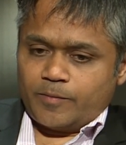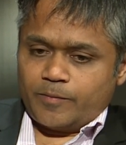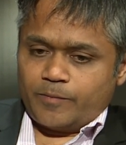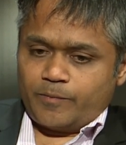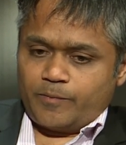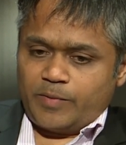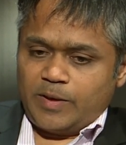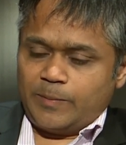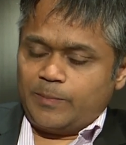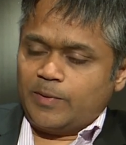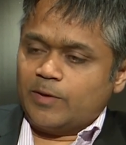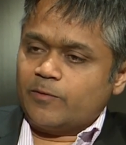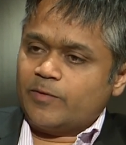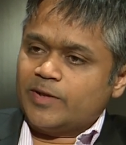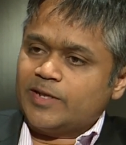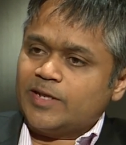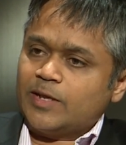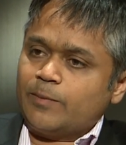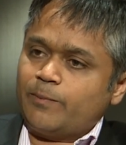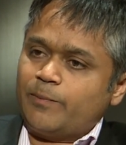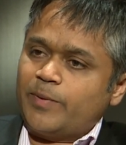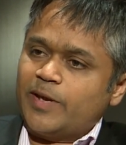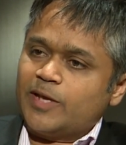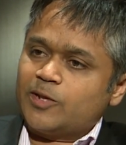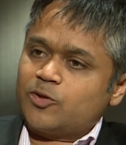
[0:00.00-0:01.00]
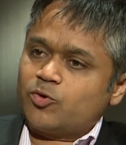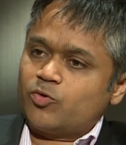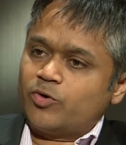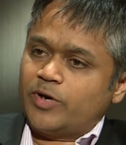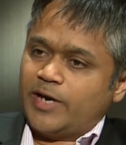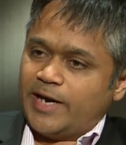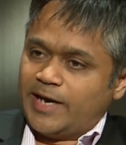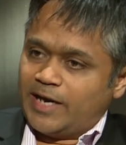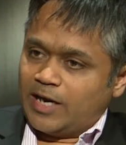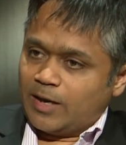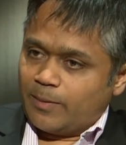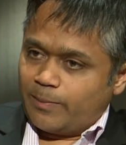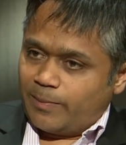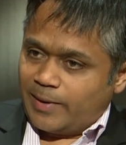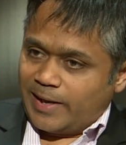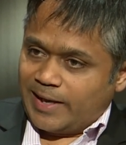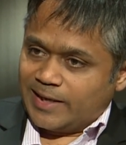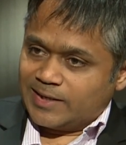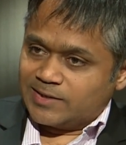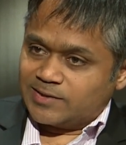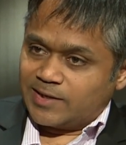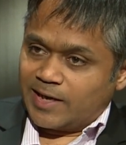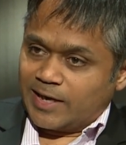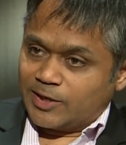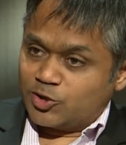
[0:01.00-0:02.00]
people, when they pay through data
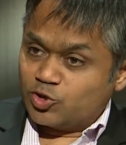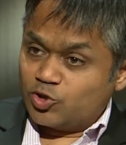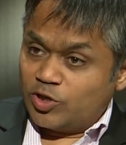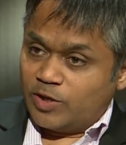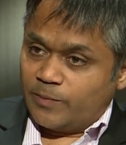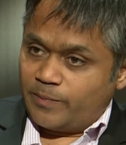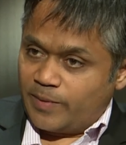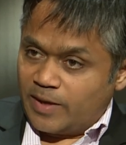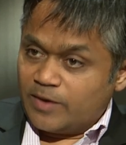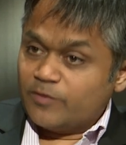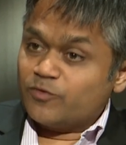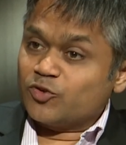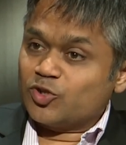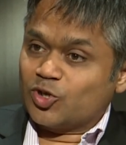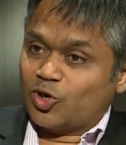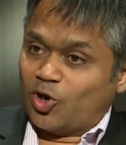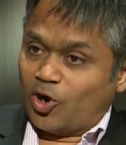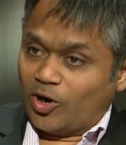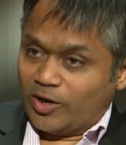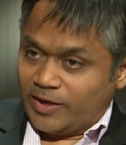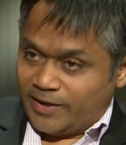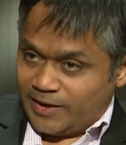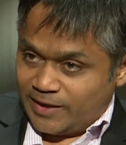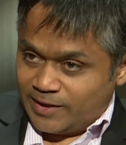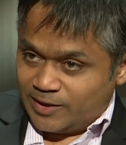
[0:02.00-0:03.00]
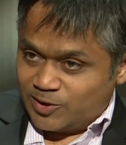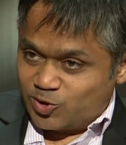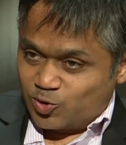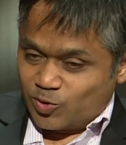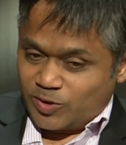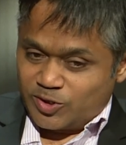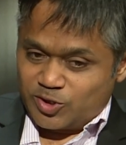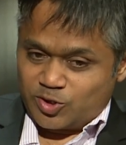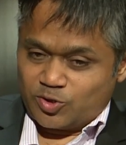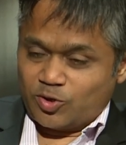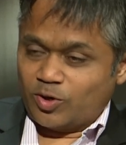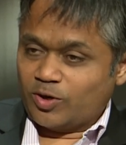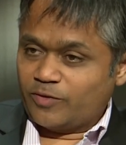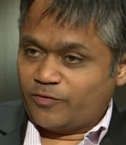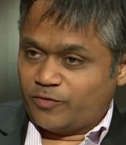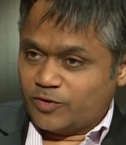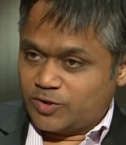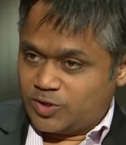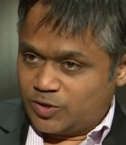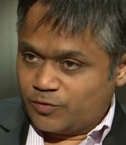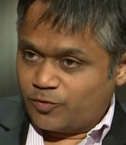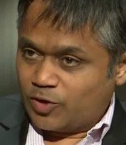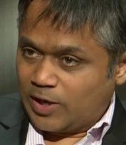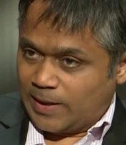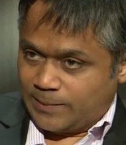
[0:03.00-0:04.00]
plans, are actually paying for the content. So it's not,
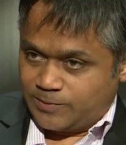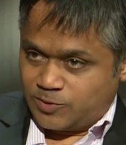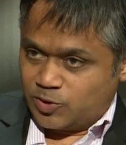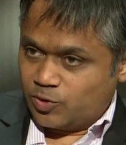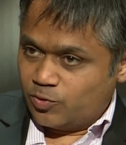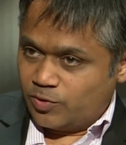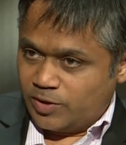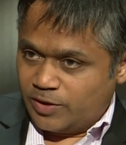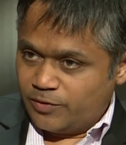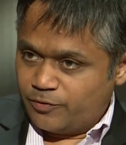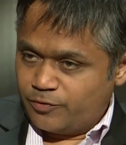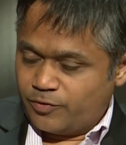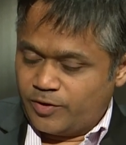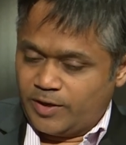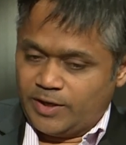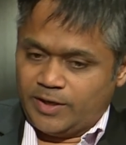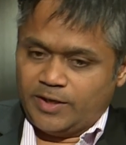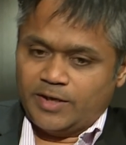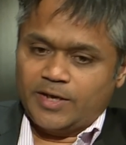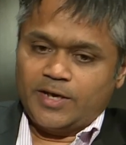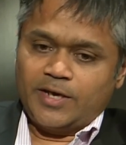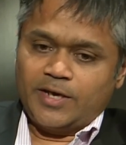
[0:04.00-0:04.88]
first of all, absolutely free.